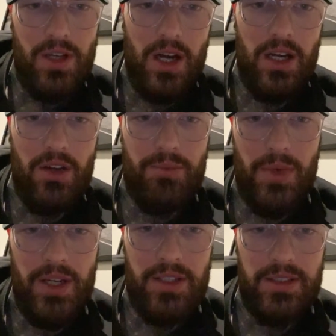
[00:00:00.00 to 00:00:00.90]
I love
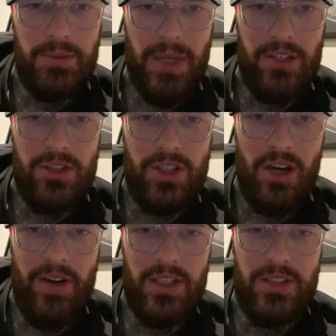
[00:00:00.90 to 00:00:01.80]
my Spectra
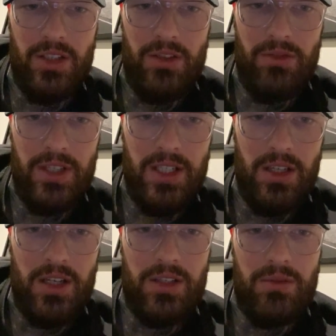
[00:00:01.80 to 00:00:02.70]
Direct too. Really
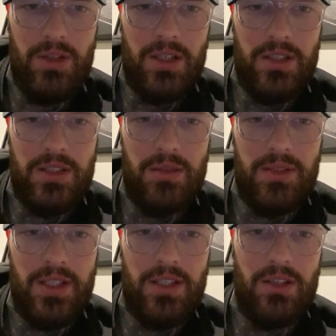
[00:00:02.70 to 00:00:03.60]
like your work and tips.
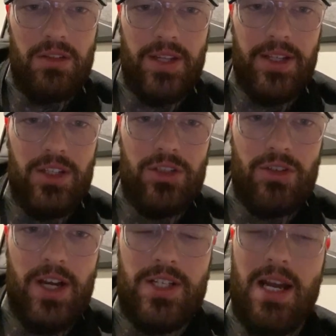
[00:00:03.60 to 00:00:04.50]
Thank you. Thank you,
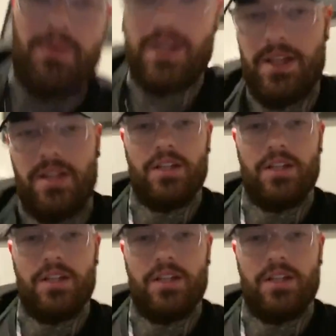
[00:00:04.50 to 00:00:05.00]
Strange Habit.